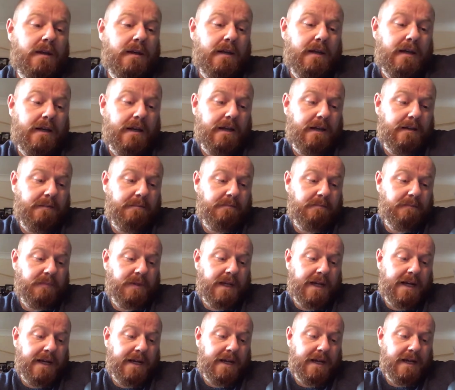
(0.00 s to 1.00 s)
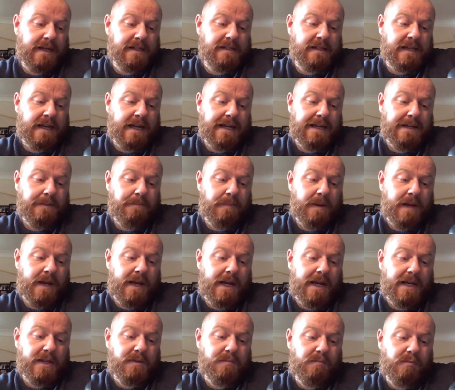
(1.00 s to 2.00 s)
Um, yeah, Asahi
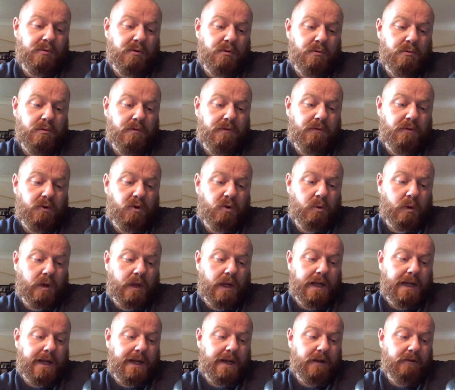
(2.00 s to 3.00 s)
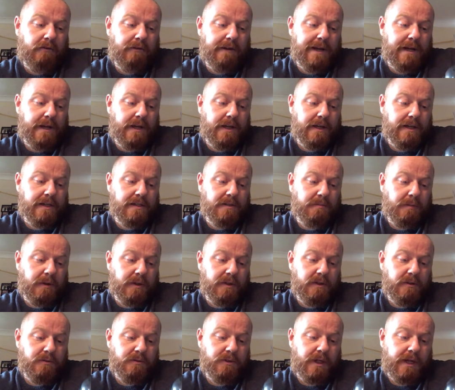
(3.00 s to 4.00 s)
beer is brewed from quality ingredients by
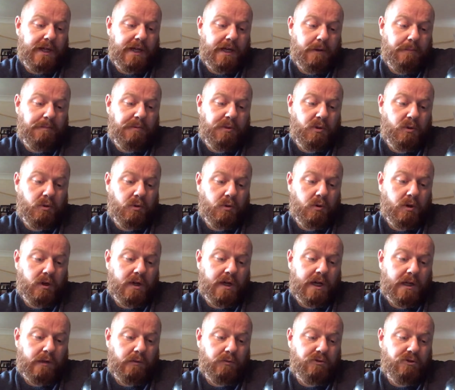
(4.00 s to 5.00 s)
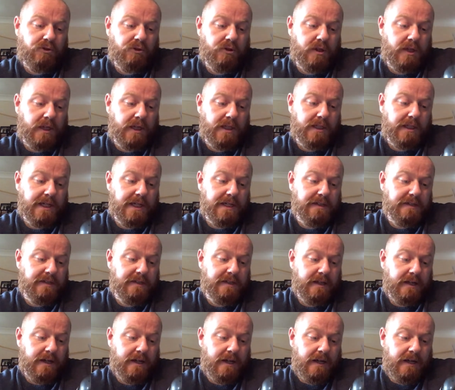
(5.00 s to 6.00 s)
using our pure cultured
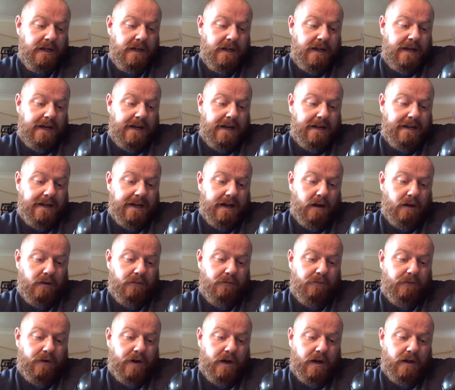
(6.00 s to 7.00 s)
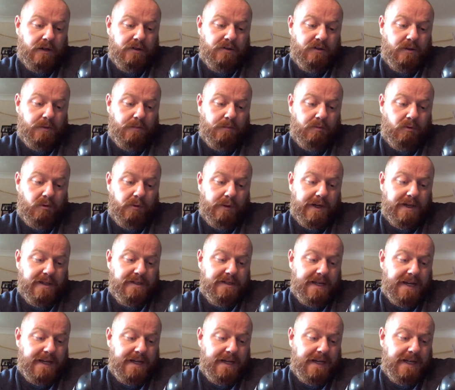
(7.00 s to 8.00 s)
yeast and our advanced brewing
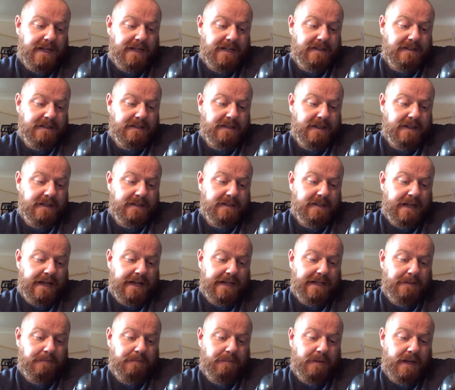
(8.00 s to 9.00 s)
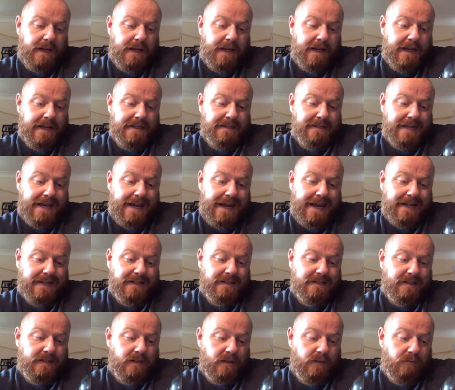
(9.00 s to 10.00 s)
techniques, Asahi beer has
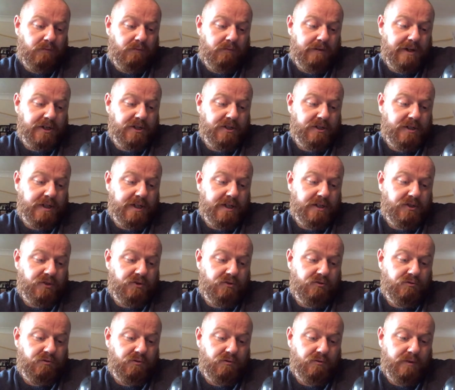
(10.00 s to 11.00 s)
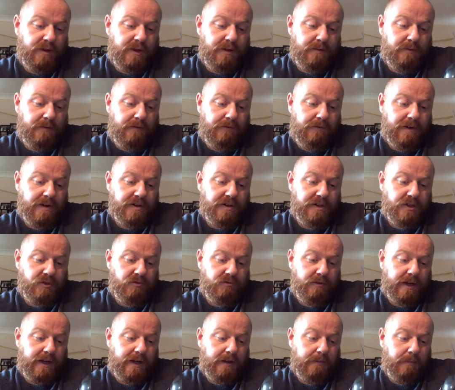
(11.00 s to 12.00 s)
excellent richness, truly refreshing
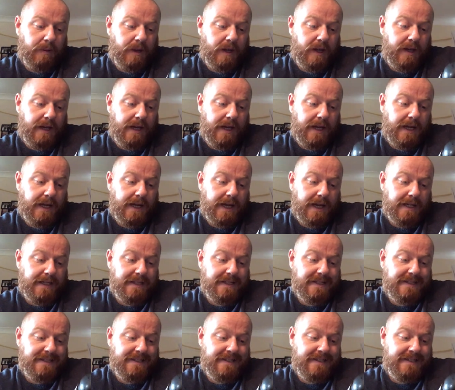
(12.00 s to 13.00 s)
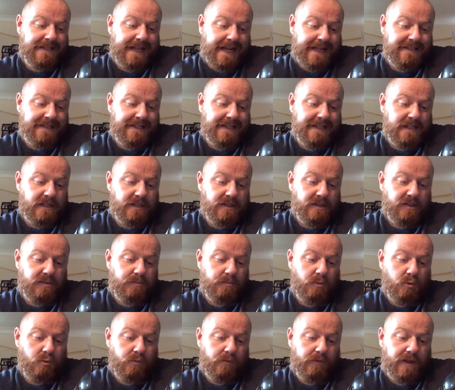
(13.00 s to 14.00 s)
drinkability, and satin
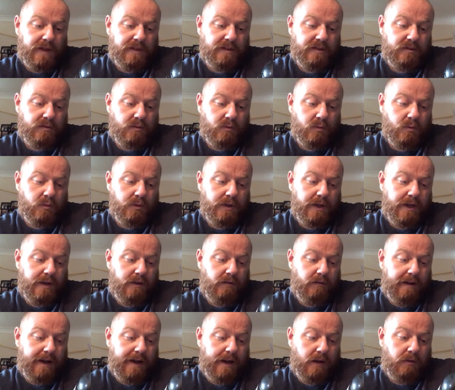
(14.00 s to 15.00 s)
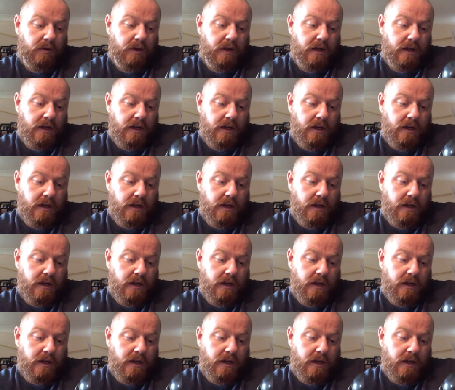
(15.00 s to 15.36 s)
smoothness all year round.